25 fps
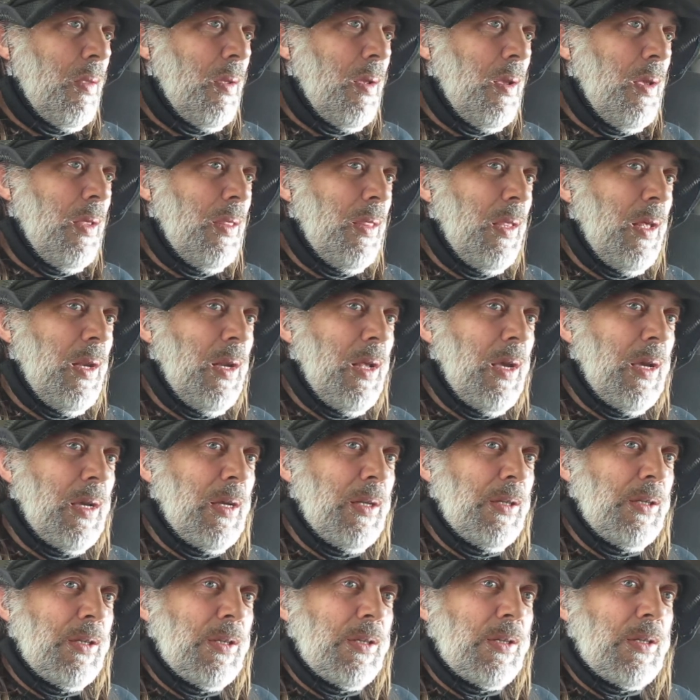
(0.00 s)
And then I
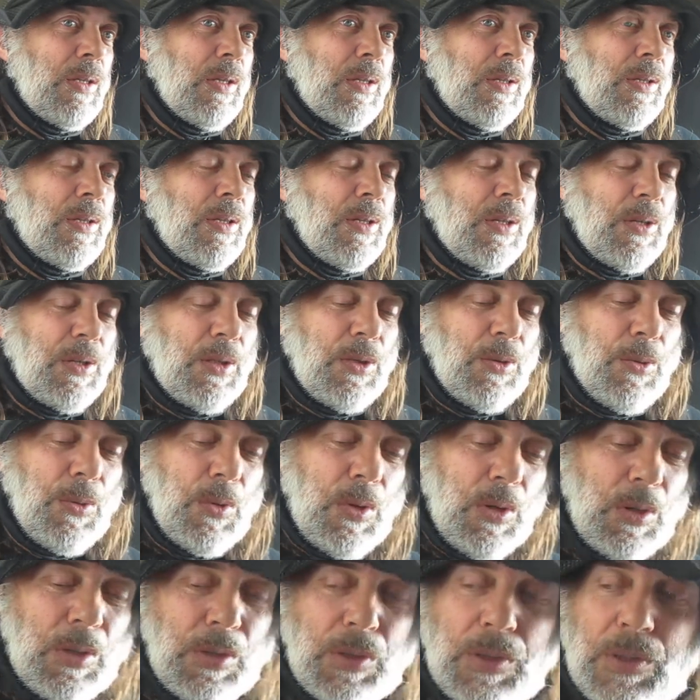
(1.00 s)
can just listen to the
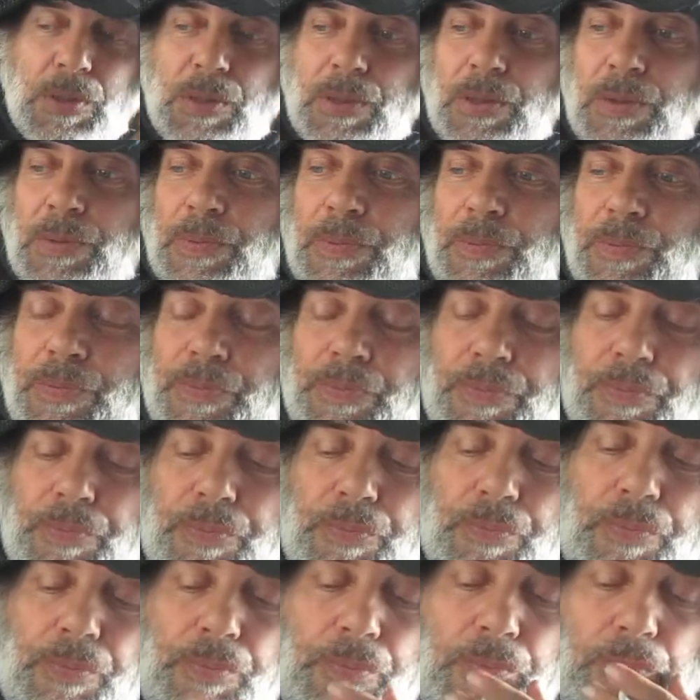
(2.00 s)
words.
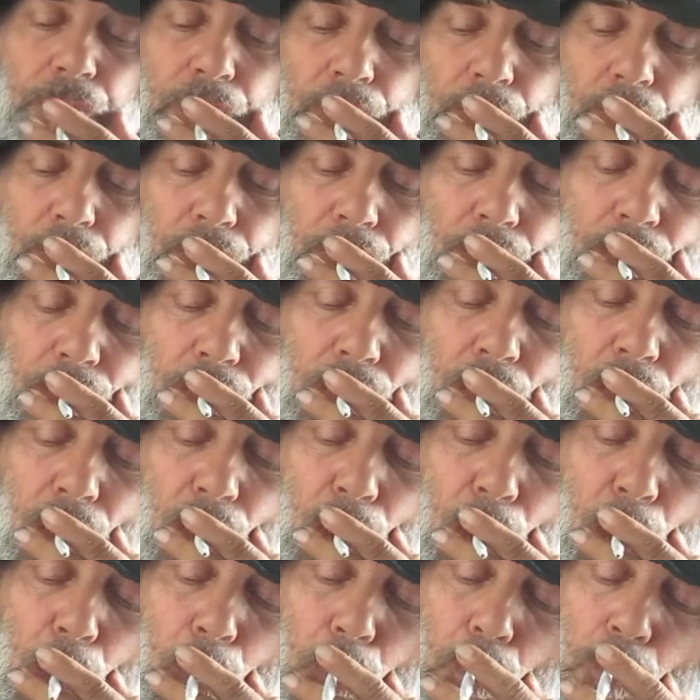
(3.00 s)

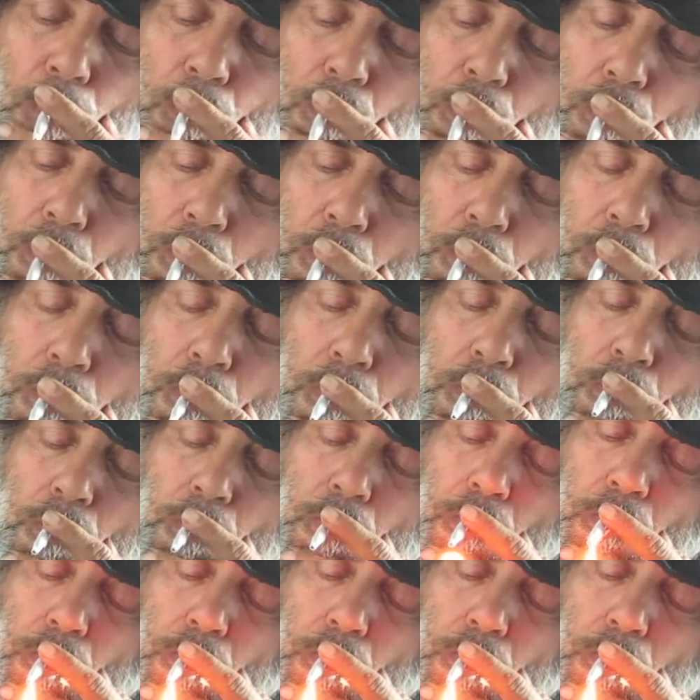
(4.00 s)
And